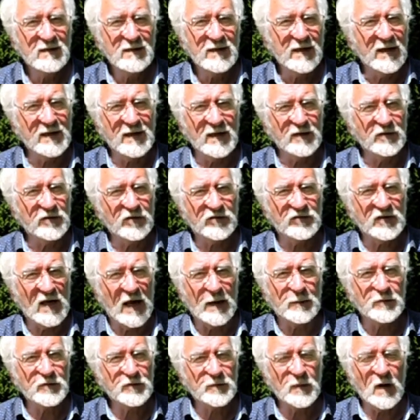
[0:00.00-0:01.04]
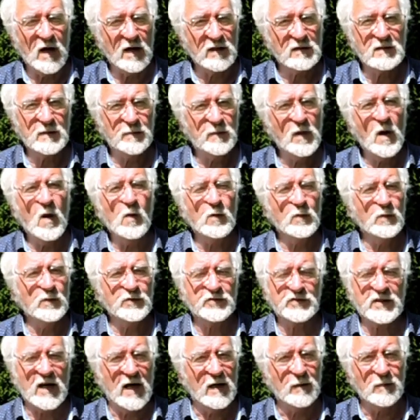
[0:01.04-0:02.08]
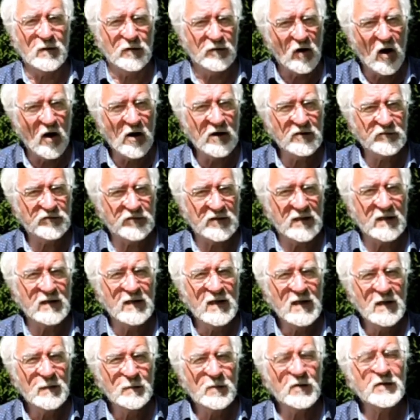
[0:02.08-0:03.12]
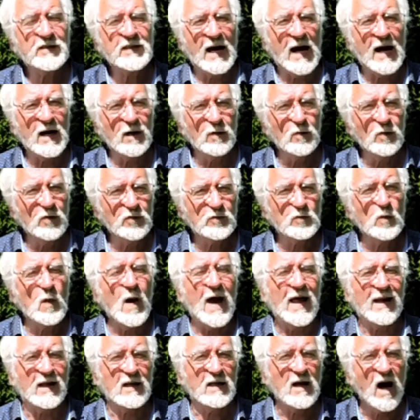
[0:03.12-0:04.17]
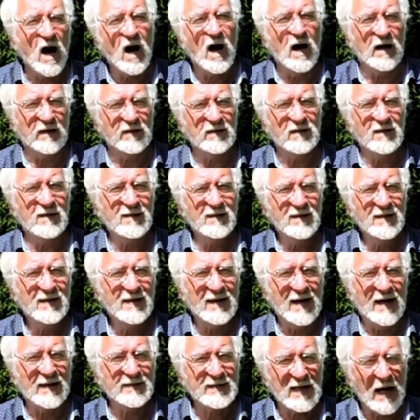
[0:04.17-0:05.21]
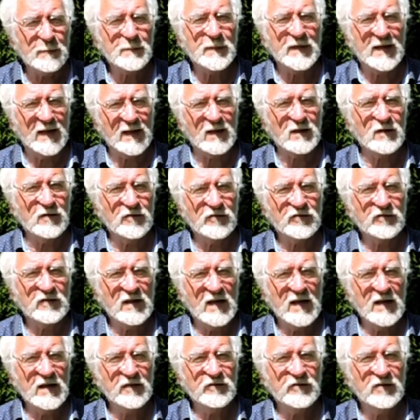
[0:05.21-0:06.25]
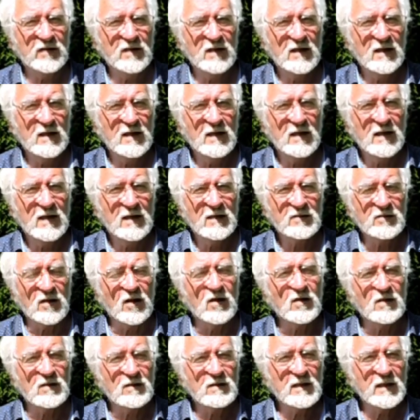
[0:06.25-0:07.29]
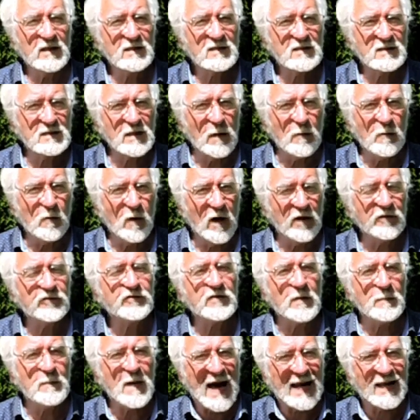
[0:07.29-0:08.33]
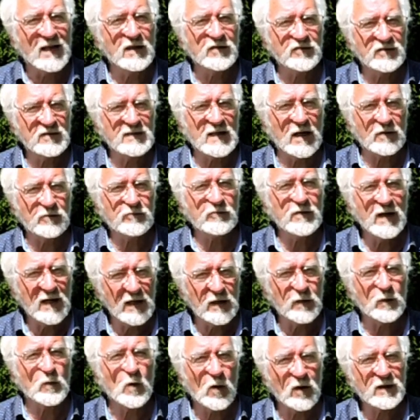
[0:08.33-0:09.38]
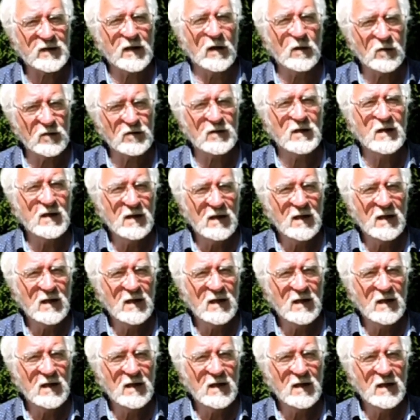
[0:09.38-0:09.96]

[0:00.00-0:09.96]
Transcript: hit in the same spot. The bow was terribly noisy, but the arrow was well gone at that particular stage. So it was the balance that really worked out